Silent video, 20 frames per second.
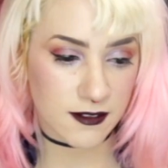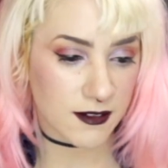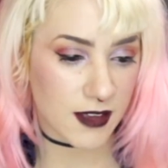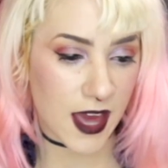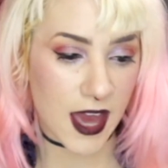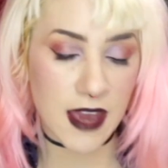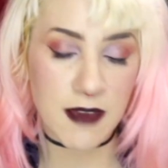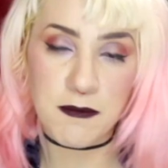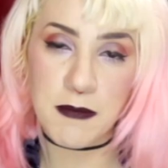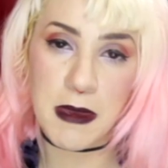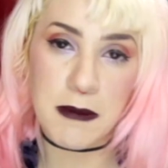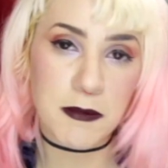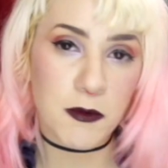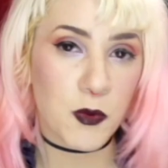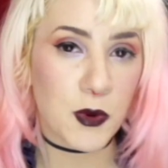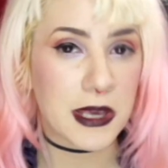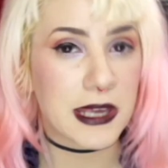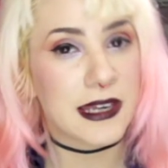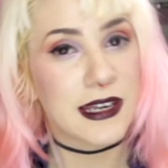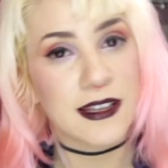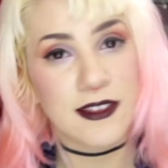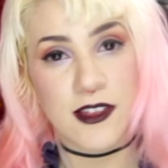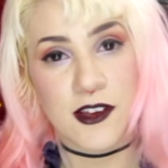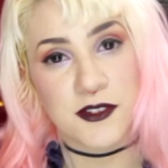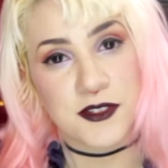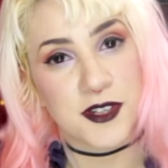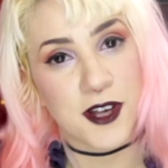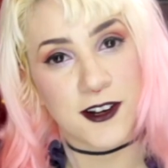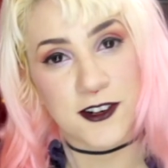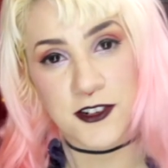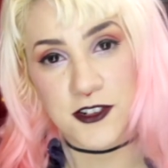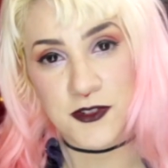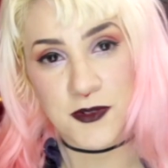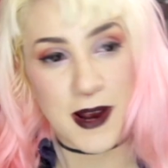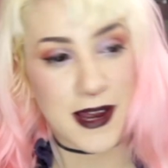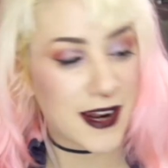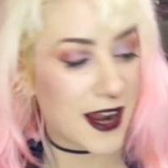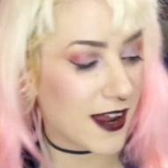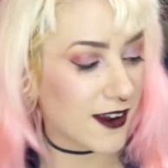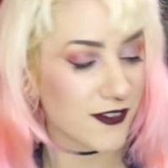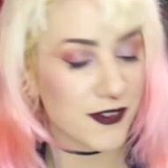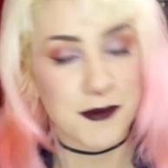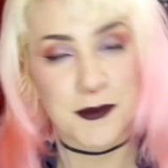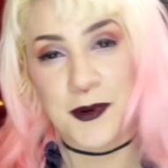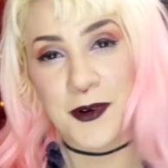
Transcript: Hey, maybe we can eat those suckers right out of the